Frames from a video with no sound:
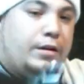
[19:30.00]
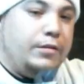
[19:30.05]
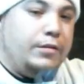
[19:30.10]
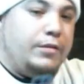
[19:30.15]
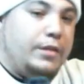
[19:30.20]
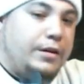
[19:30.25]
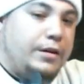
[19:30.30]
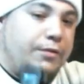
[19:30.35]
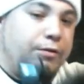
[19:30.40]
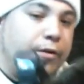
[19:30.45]

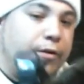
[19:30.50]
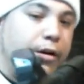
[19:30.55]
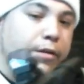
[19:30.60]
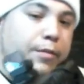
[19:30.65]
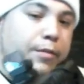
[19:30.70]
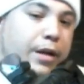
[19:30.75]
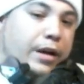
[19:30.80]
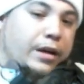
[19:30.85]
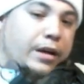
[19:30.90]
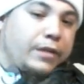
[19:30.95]
really fun,
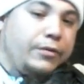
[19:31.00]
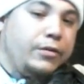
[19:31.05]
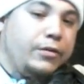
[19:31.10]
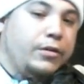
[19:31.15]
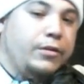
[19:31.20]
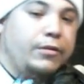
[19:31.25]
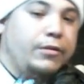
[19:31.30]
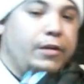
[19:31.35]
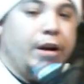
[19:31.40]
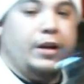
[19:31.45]
making for
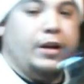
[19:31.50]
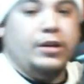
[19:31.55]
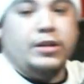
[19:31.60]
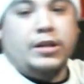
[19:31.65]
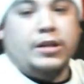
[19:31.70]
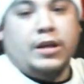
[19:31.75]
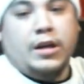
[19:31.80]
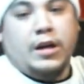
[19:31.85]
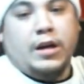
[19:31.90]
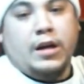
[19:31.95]
the
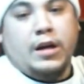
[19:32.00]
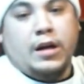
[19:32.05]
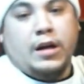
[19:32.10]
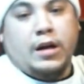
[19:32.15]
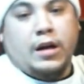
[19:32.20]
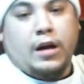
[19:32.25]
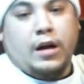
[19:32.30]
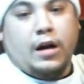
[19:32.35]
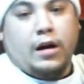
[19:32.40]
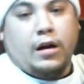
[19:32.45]
range.
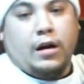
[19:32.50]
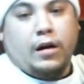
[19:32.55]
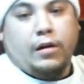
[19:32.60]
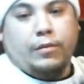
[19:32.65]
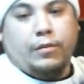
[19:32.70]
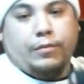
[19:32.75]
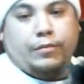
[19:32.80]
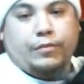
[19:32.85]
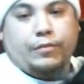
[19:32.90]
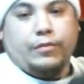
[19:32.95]

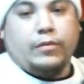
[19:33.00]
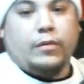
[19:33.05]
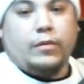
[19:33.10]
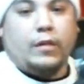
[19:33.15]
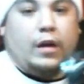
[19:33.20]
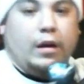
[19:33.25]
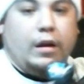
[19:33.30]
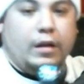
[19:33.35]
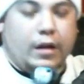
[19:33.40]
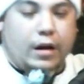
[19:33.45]
And
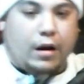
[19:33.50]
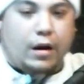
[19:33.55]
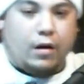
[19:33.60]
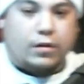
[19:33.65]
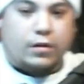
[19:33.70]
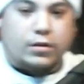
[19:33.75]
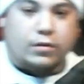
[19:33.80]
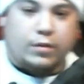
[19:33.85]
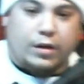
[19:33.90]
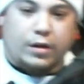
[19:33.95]
then I
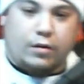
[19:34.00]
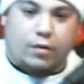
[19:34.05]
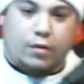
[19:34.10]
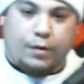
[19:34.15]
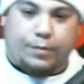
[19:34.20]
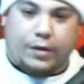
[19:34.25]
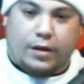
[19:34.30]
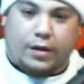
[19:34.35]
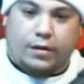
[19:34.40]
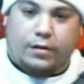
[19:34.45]
also
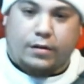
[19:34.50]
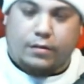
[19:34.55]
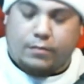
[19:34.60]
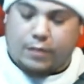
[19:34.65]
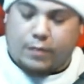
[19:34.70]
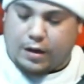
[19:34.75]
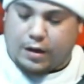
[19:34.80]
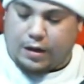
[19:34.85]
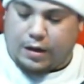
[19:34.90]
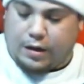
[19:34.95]
equipped
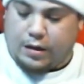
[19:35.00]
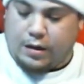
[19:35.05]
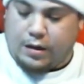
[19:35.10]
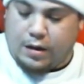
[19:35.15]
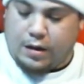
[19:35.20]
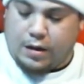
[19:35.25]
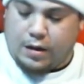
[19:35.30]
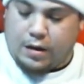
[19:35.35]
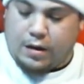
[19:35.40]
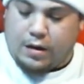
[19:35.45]
my
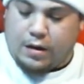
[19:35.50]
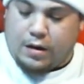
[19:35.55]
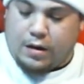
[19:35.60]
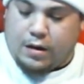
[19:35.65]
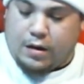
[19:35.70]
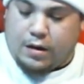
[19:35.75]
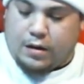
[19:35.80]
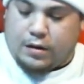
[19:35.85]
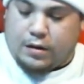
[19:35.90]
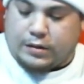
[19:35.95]

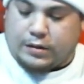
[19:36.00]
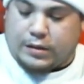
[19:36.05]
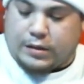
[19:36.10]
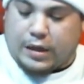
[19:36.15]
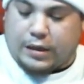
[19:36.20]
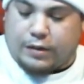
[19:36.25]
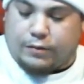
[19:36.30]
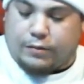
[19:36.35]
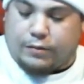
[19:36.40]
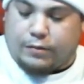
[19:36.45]

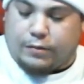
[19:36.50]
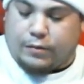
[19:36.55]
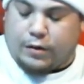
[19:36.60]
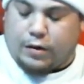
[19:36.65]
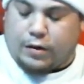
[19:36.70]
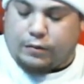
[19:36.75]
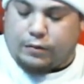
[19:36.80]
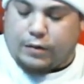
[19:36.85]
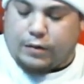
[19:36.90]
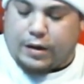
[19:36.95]
second
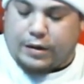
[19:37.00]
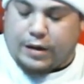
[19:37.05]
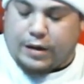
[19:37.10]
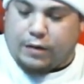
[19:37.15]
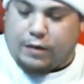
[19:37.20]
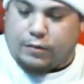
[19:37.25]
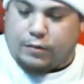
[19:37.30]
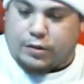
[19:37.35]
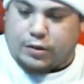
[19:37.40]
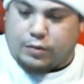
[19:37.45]
red
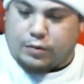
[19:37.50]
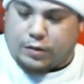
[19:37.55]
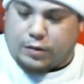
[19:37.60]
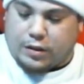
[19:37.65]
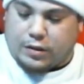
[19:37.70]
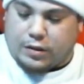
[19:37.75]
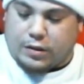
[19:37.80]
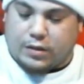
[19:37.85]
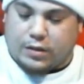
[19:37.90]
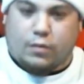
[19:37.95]
dot, which
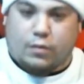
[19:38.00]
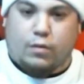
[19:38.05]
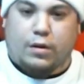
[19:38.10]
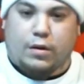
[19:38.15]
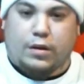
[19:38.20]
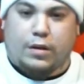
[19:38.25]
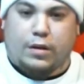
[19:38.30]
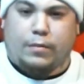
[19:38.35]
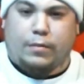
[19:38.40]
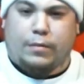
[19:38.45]
this is the
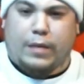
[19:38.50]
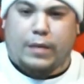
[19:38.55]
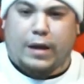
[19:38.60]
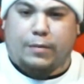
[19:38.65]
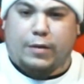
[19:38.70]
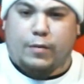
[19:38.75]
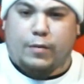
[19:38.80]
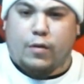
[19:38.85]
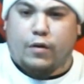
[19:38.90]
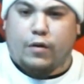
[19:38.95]
one that may
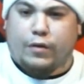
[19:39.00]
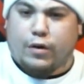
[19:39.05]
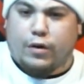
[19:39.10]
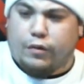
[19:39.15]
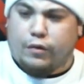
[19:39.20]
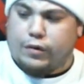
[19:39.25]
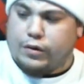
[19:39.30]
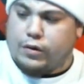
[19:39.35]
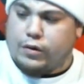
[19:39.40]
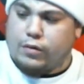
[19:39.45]
be moving
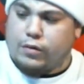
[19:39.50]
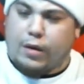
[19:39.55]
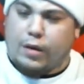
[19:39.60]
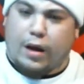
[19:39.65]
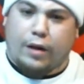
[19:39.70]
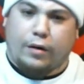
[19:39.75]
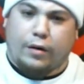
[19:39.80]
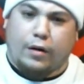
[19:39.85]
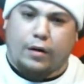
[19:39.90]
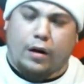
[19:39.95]
over to
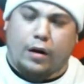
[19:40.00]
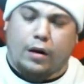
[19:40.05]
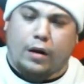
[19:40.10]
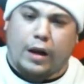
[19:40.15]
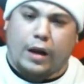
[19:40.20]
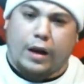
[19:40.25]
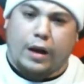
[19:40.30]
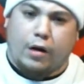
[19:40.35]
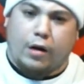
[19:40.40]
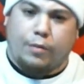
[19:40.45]
my
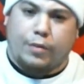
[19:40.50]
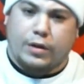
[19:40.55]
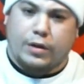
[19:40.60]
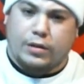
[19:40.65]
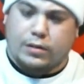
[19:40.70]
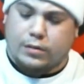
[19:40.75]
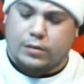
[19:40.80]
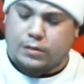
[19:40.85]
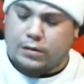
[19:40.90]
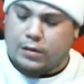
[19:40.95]
AR
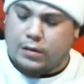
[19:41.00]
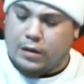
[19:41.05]
pistol.